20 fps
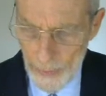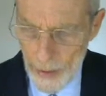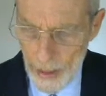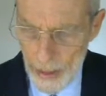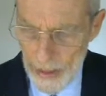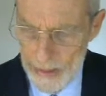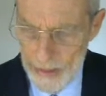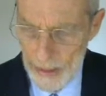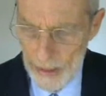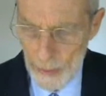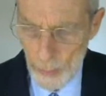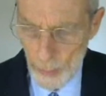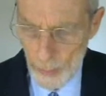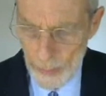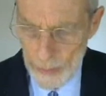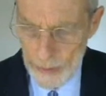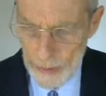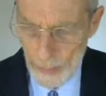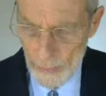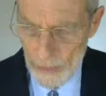or apostate
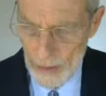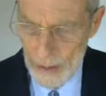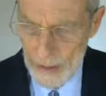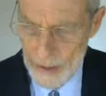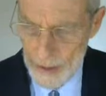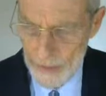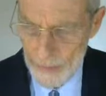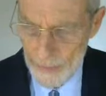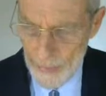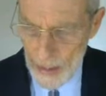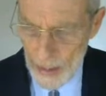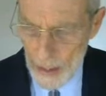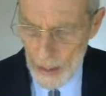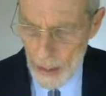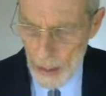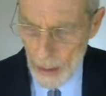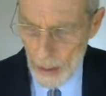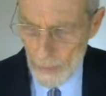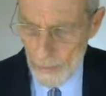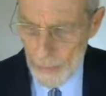worship, religion.
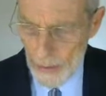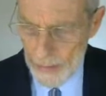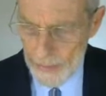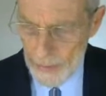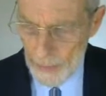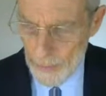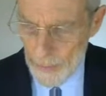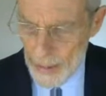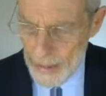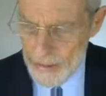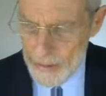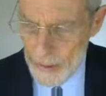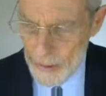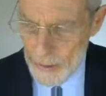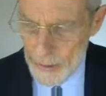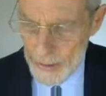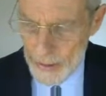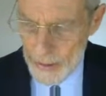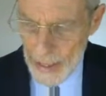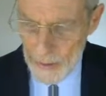But the
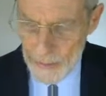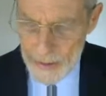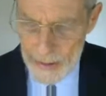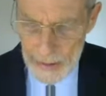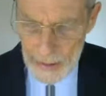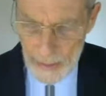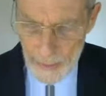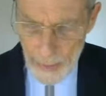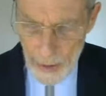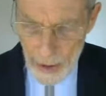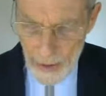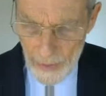message announcing the